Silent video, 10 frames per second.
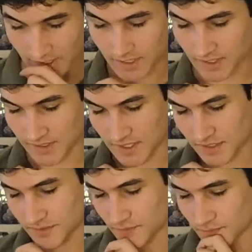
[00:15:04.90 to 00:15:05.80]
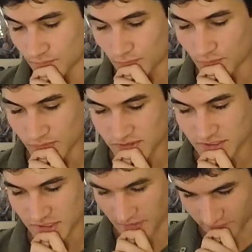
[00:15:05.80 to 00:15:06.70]
And then what we
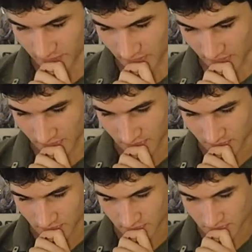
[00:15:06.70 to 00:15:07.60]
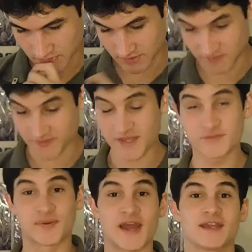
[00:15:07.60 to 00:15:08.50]
see after that. Then
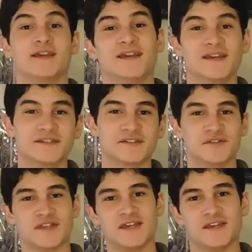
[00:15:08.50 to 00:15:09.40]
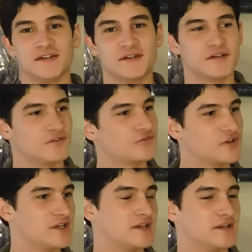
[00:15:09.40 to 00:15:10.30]
back into the
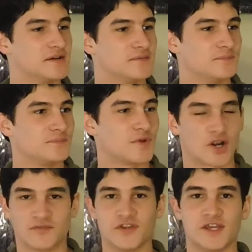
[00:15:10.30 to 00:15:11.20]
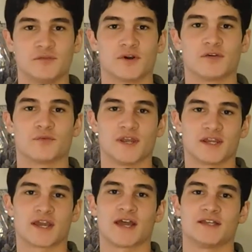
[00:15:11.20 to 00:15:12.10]
freaking RV where Rick
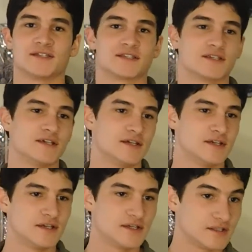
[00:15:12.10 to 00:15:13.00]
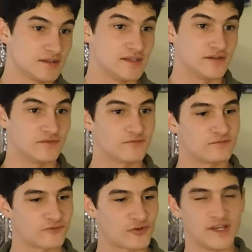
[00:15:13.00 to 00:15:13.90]
has the
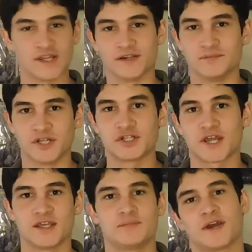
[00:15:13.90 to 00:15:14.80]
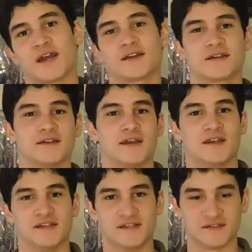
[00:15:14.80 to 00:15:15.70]
freaking machete back and
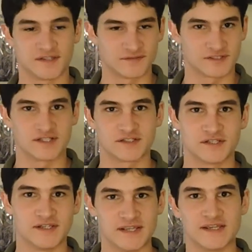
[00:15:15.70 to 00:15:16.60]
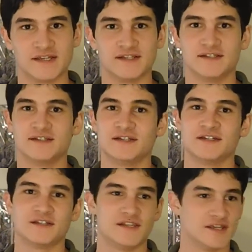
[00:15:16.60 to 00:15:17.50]
he gives it to Negan.
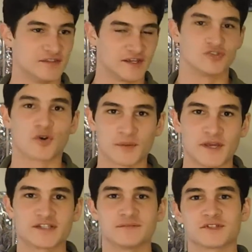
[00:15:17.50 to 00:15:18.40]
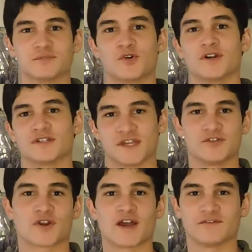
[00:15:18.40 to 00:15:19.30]
Negan then torments him some more as they
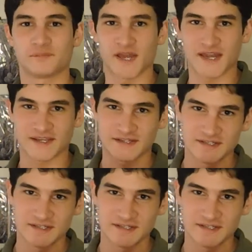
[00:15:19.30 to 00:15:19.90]
drive back.